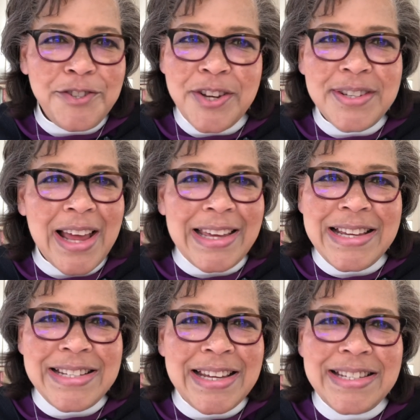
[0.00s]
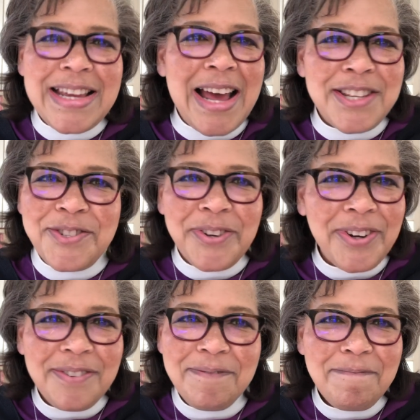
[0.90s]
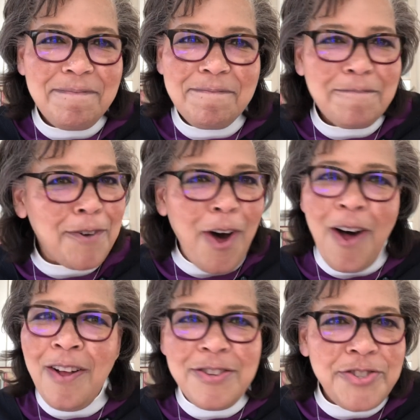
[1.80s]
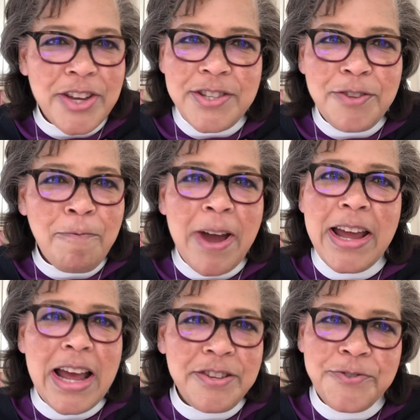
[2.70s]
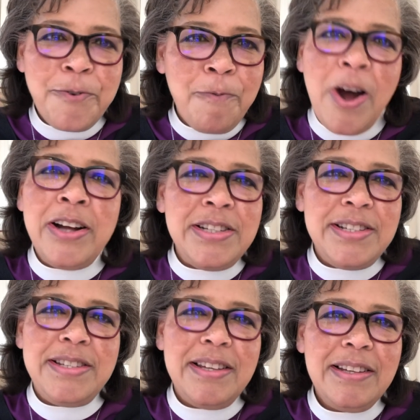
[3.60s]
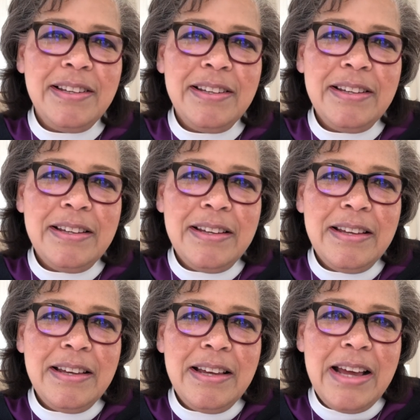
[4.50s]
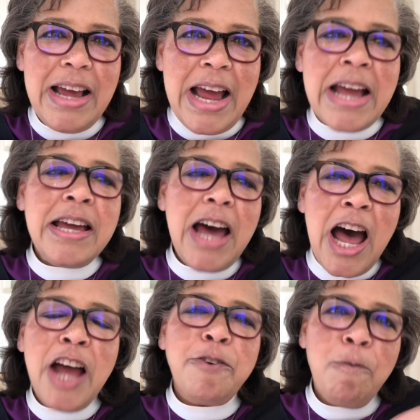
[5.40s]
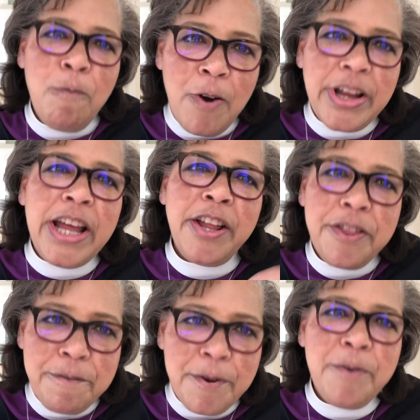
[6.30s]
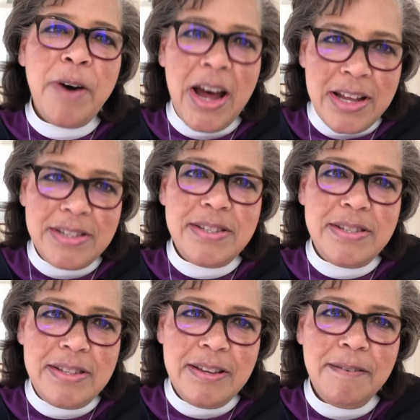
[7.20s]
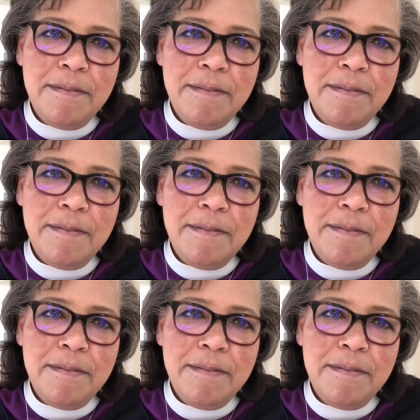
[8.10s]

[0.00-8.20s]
just like it did to Esther, called just the way Esther was. And God working through us